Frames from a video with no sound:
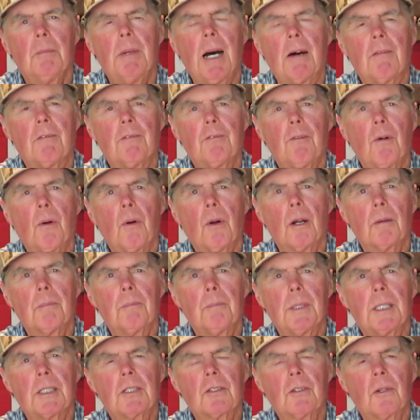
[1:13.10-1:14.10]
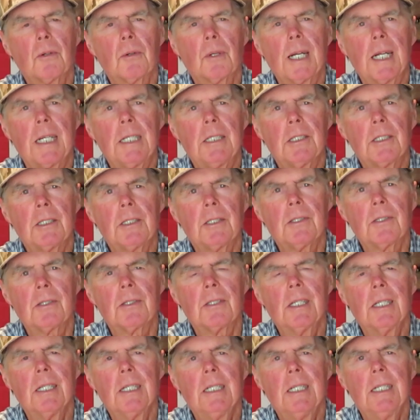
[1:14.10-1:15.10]
about four pistol ranges.
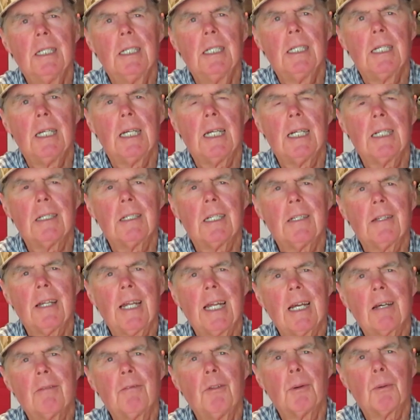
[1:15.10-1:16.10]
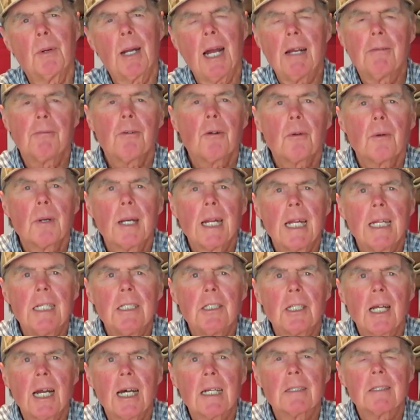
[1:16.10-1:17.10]
And then they have the rifle
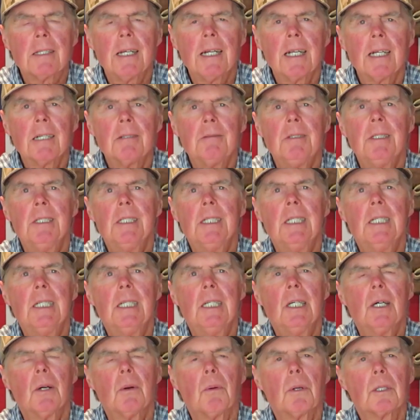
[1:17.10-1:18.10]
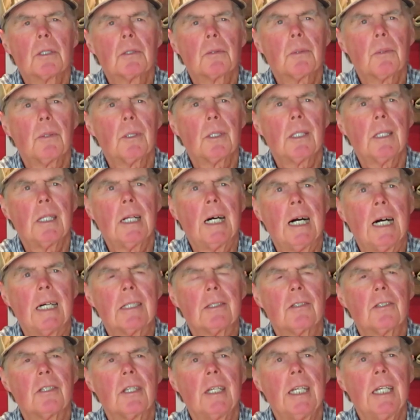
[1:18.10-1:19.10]
range out there, which we'll uh,
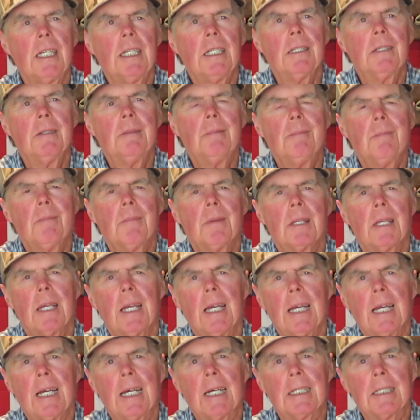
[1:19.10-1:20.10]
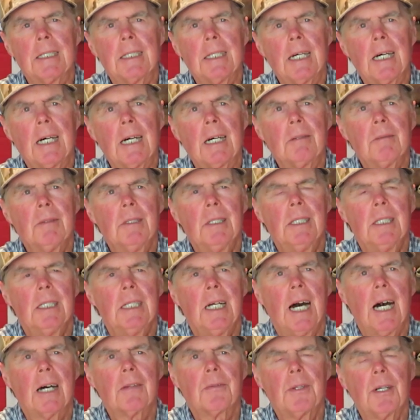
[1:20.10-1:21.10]
see. And uh,
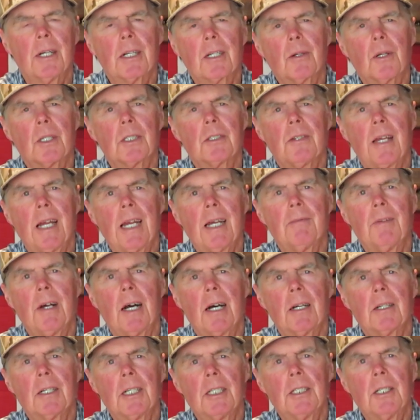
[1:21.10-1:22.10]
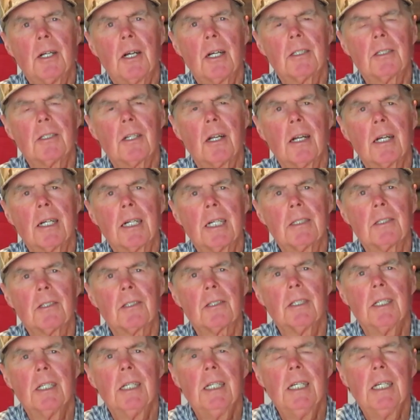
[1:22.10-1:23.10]
out there, of course, they have the 100-yard
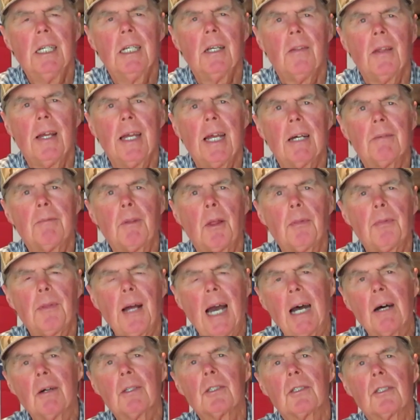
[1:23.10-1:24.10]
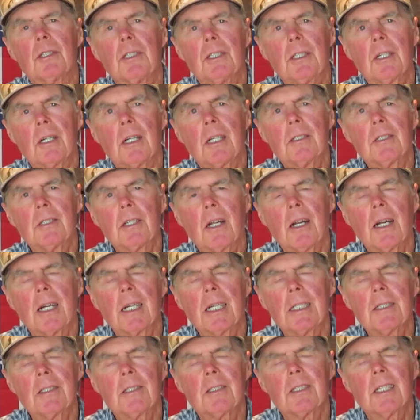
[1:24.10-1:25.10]
targets. They have the 1,000-yard
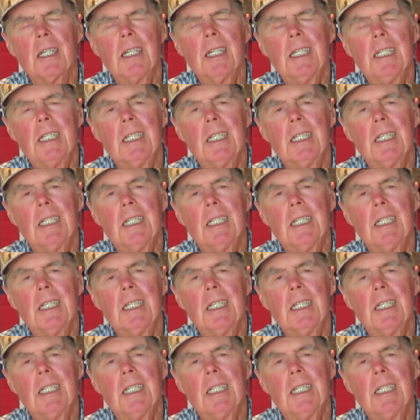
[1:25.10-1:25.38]
targets,